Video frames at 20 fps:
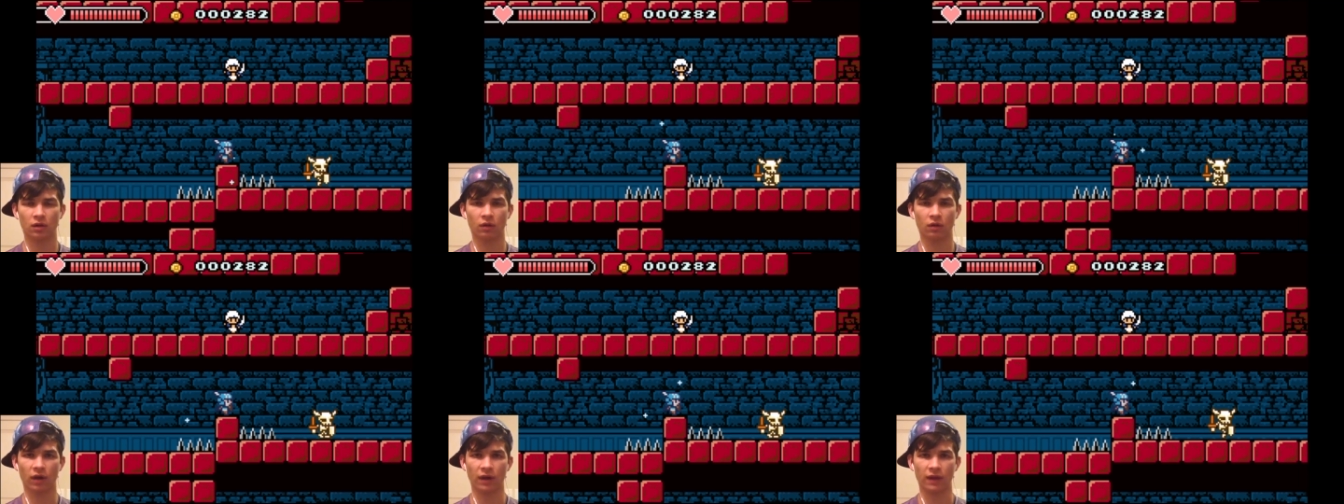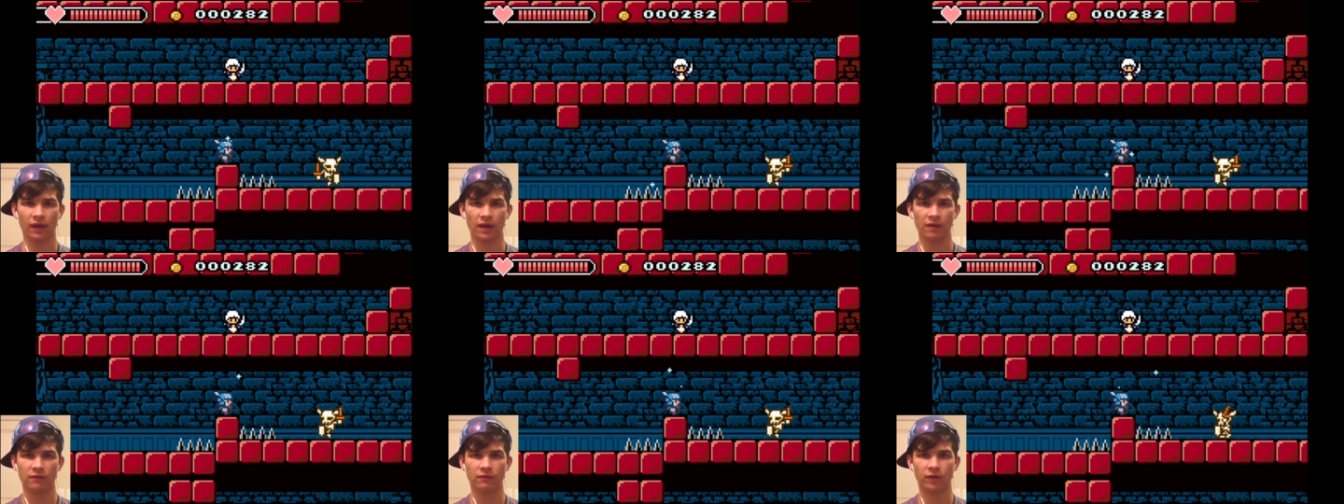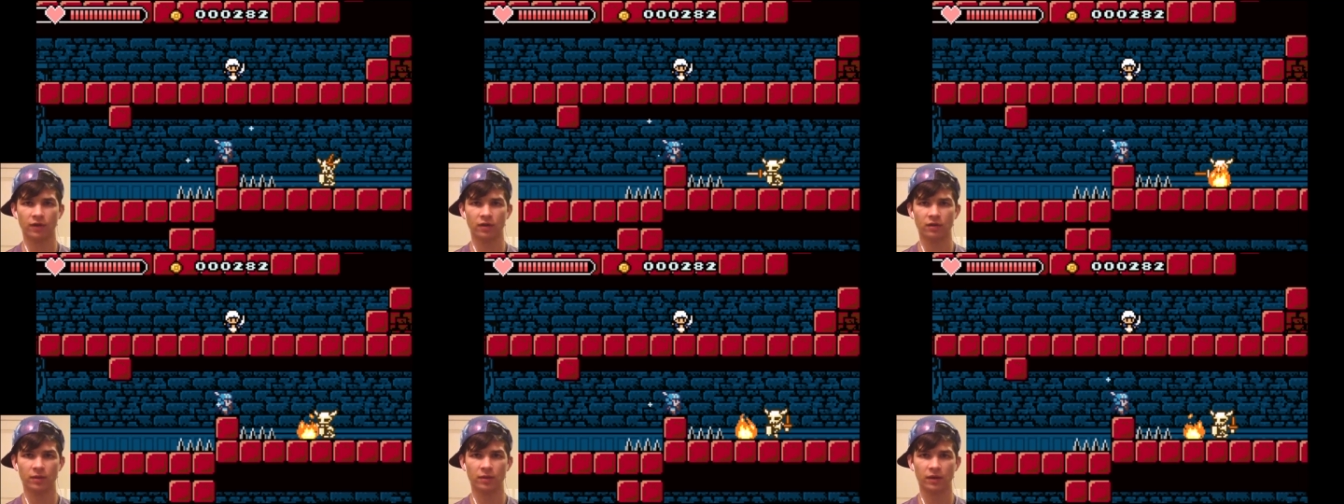Okay, that
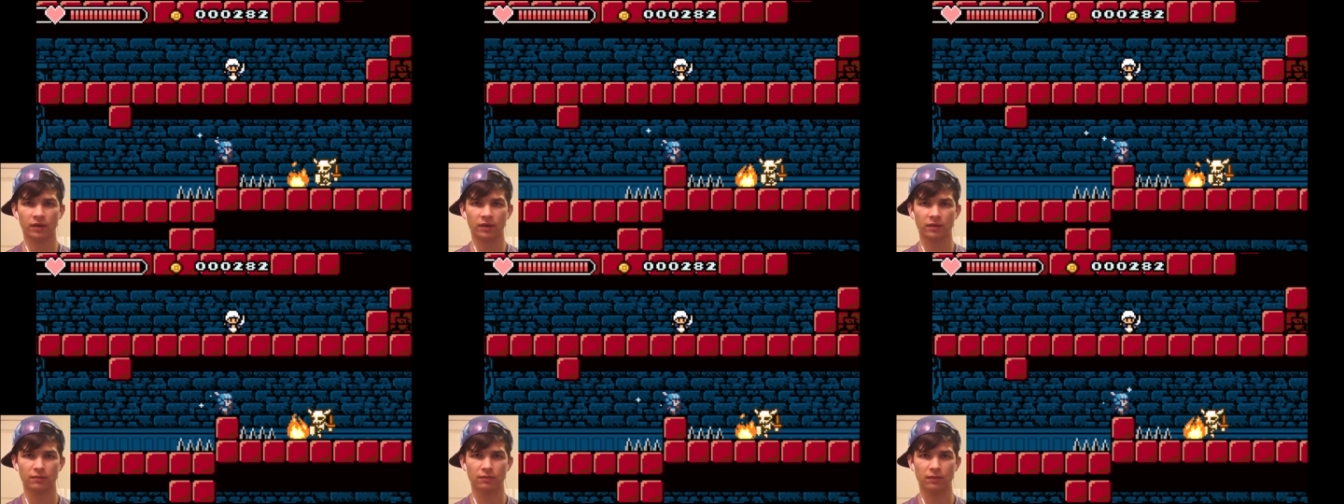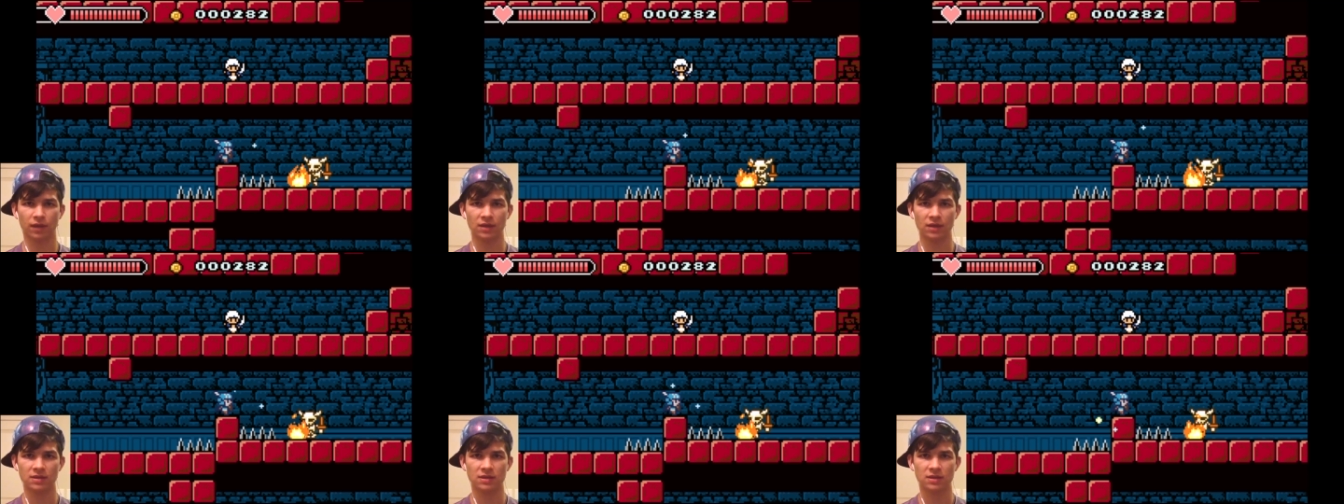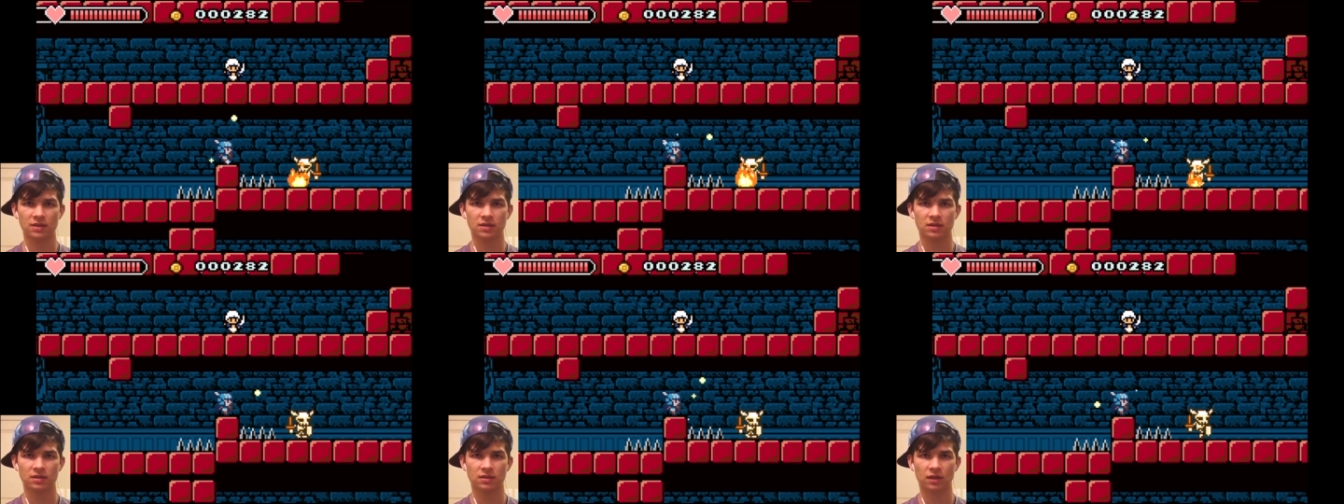fire apparently
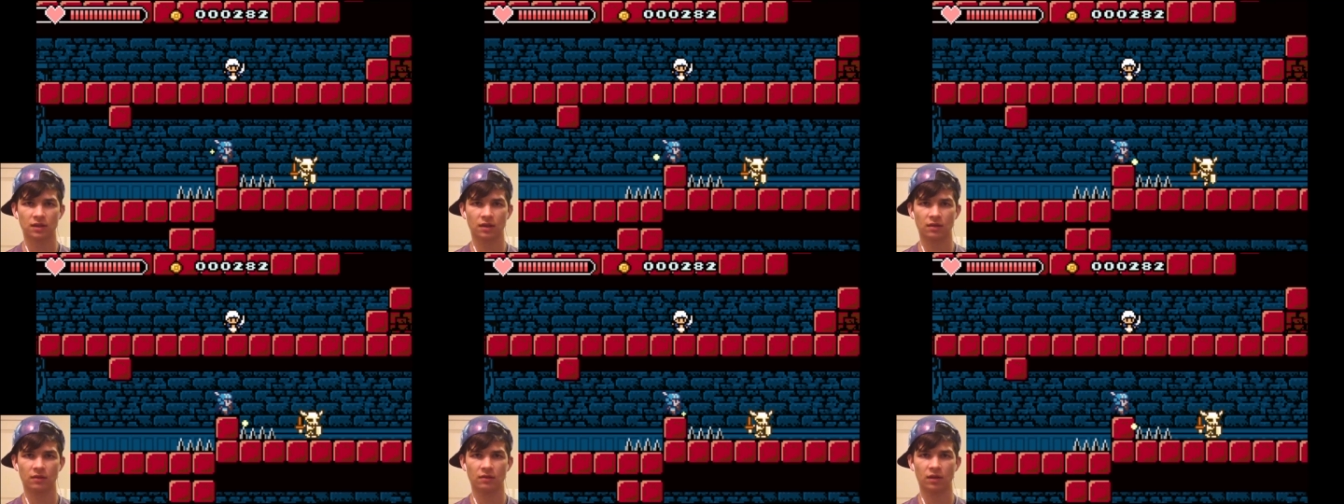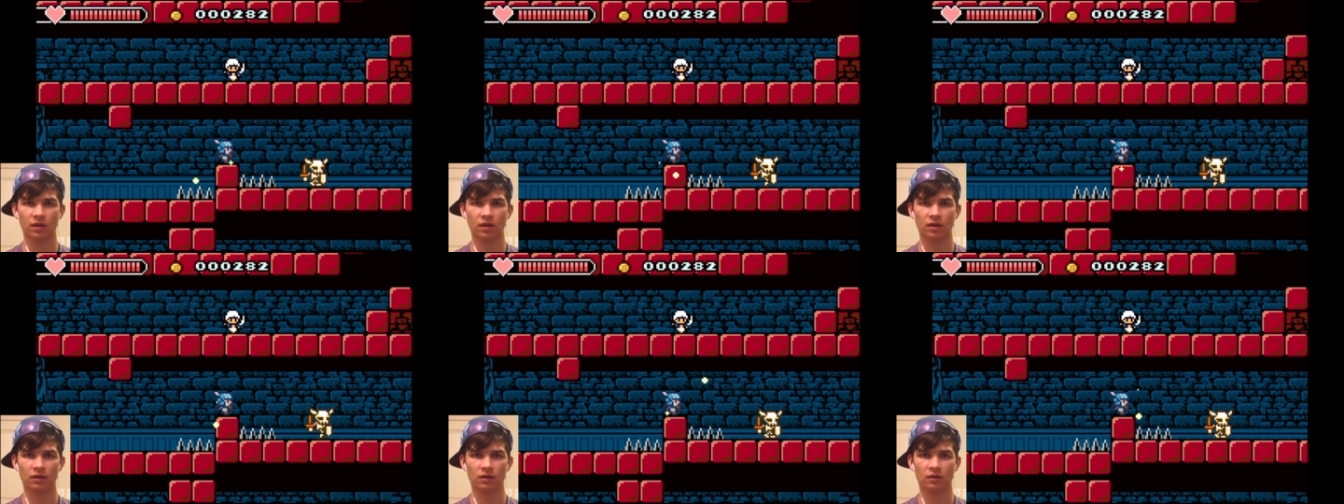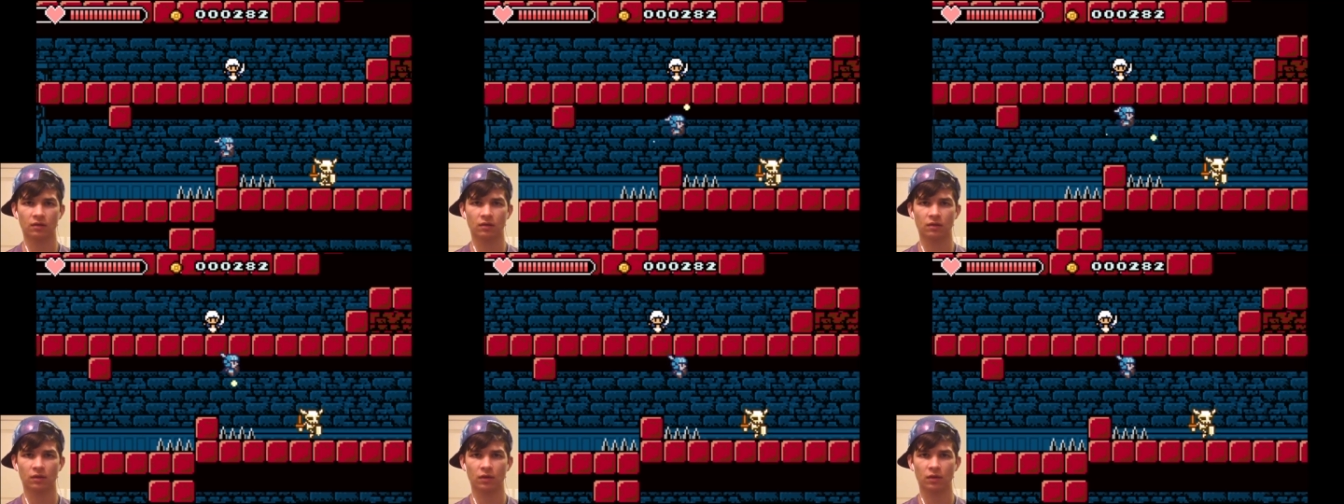missed. I don't know.